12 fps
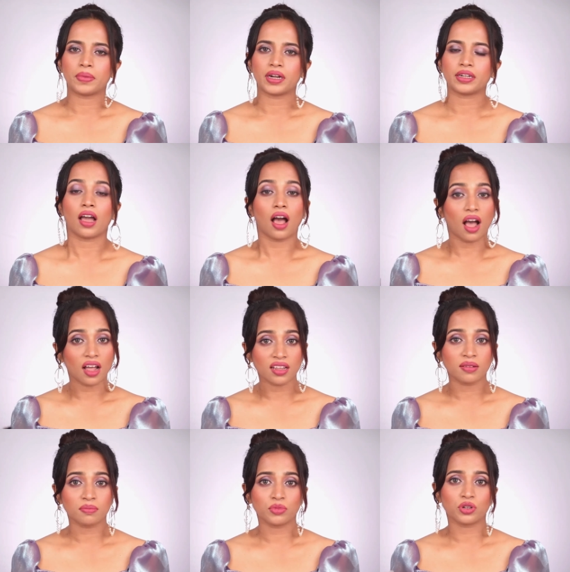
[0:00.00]
but
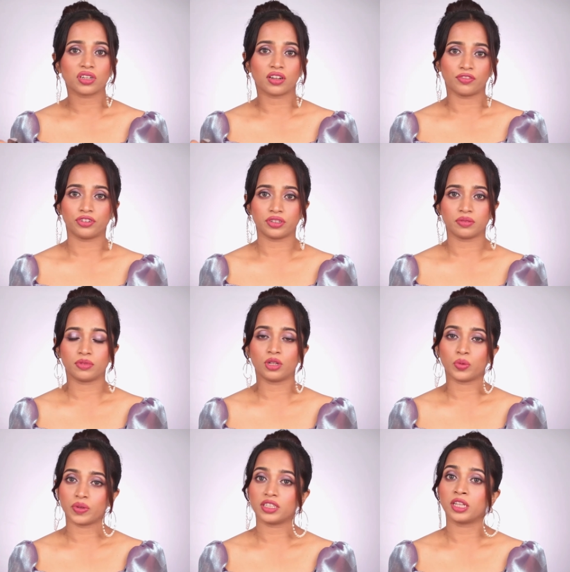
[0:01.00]
I am more
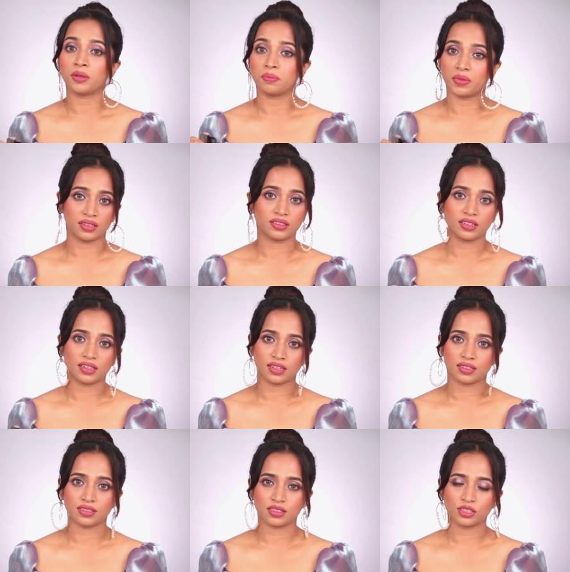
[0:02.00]
comfortable with monthly
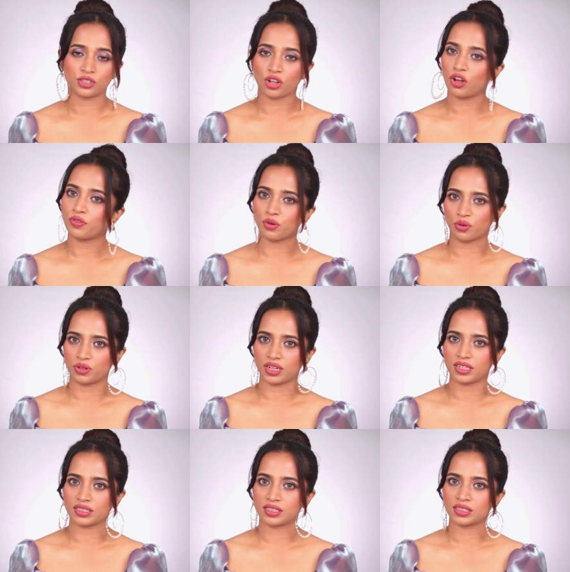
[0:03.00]
lenses of
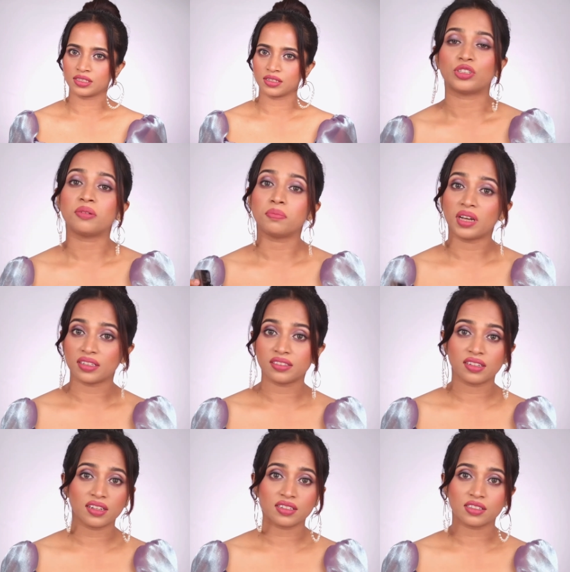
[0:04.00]
OLens. Now the
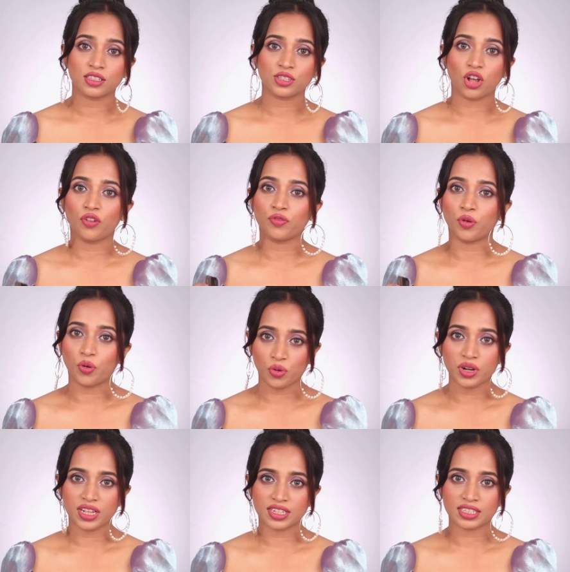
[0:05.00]
monthly lenses of
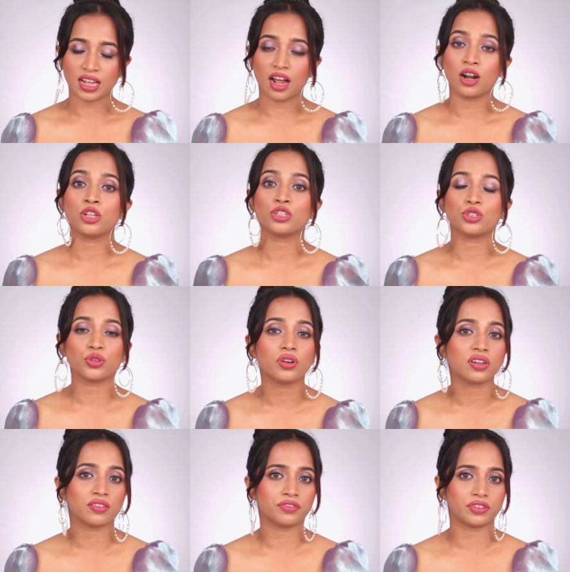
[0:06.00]
OLens are
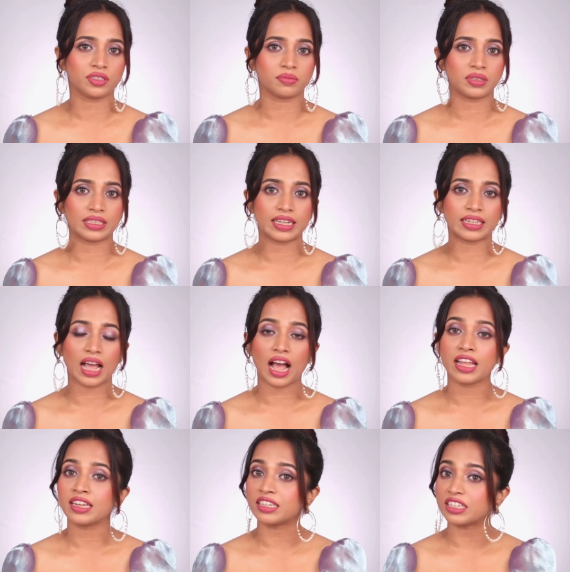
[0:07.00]
so comfortable that
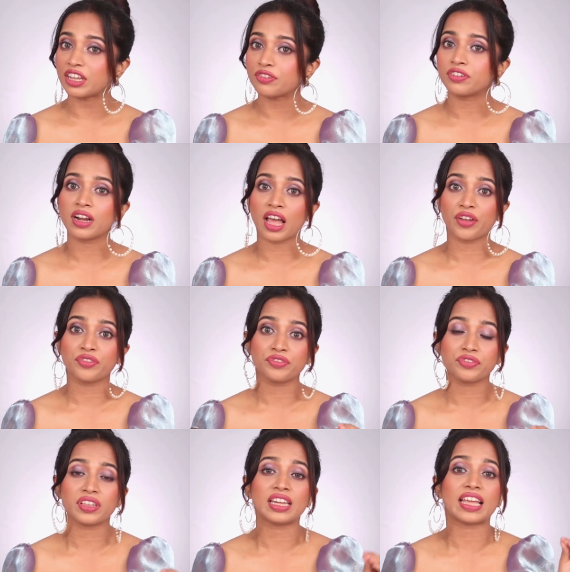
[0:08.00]
I never have
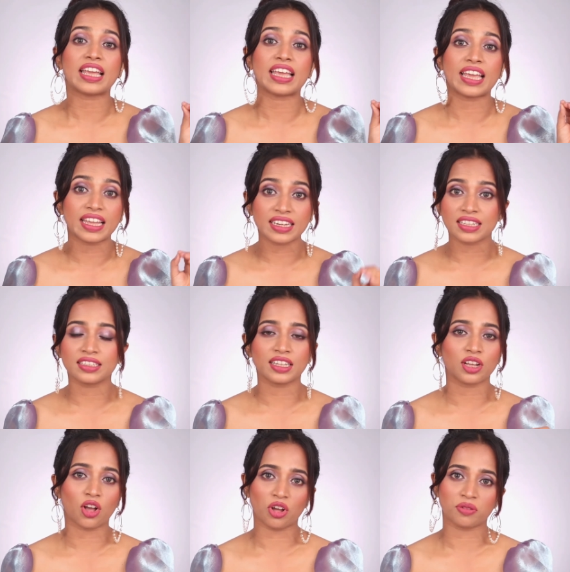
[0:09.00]
felt
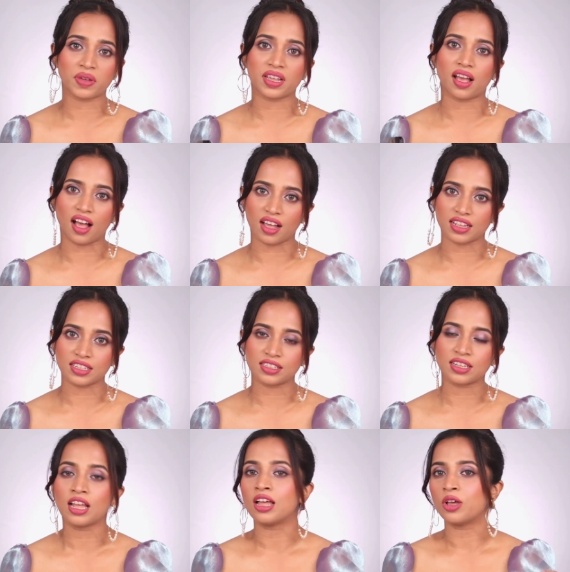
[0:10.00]
anything on my
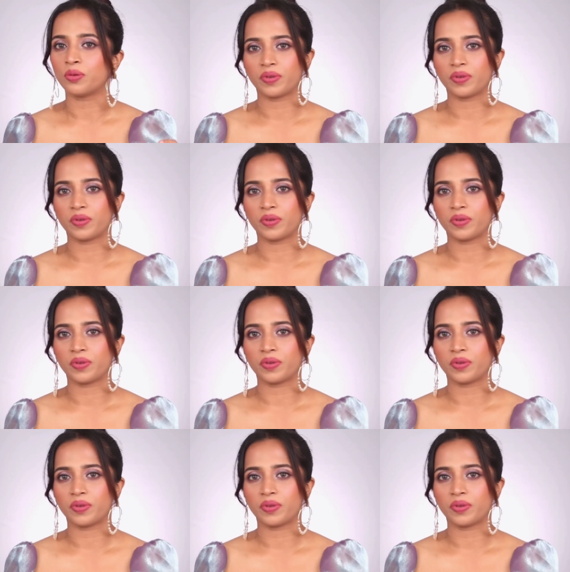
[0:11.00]
eyes